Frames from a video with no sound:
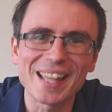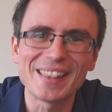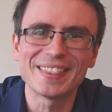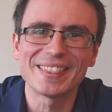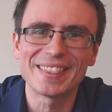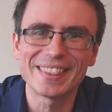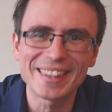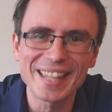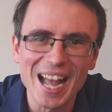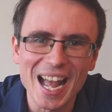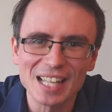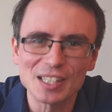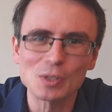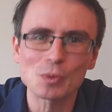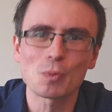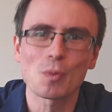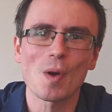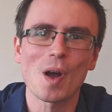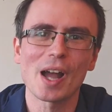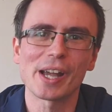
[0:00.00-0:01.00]
and
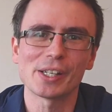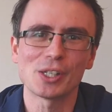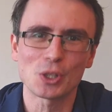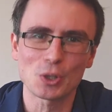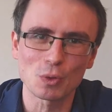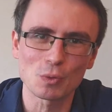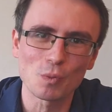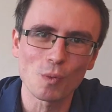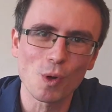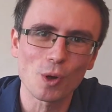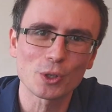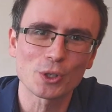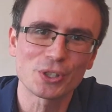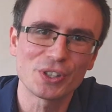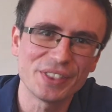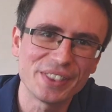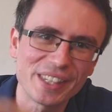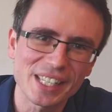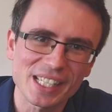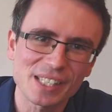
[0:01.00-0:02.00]
that's why you should watch
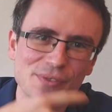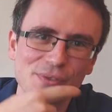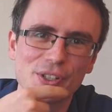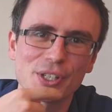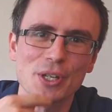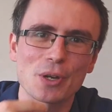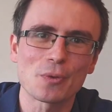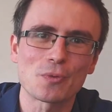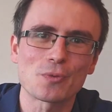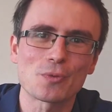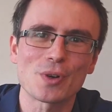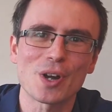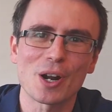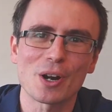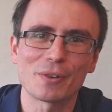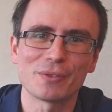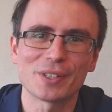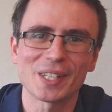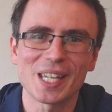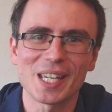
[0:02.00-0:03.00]
this video
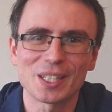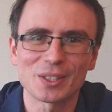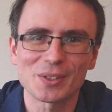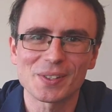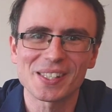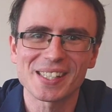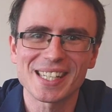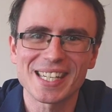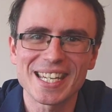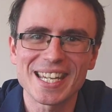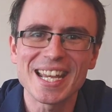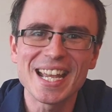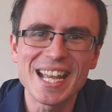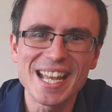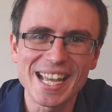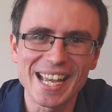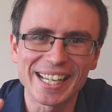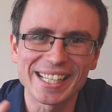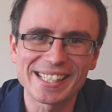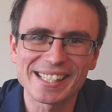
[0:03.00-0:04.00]
right over here to see
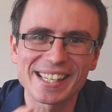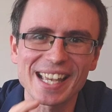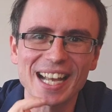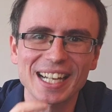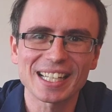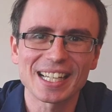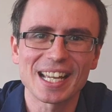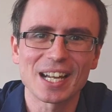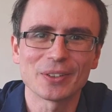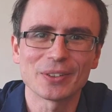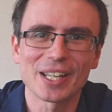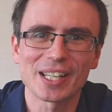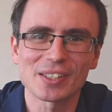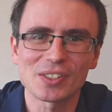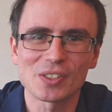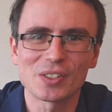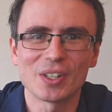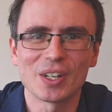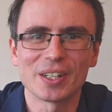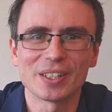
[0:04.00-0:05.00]
exactly how
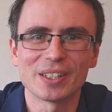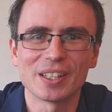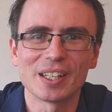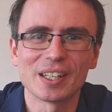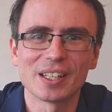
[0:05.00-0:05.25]
that's done.